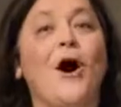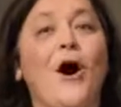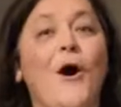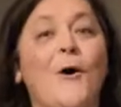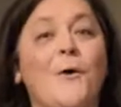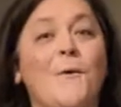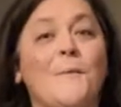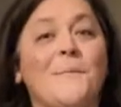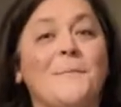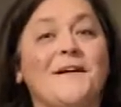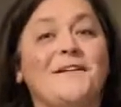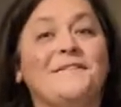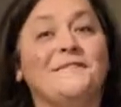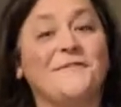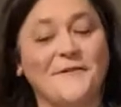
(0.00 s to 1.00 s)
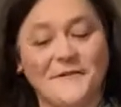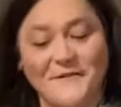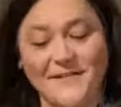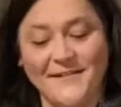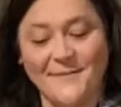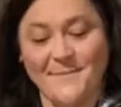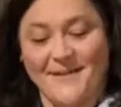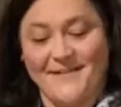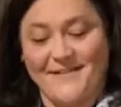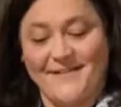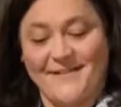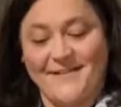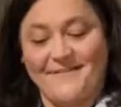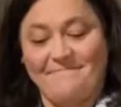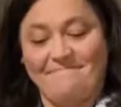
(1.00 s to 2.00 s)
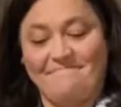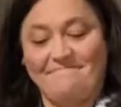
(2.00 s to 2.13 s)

Home for Christmas.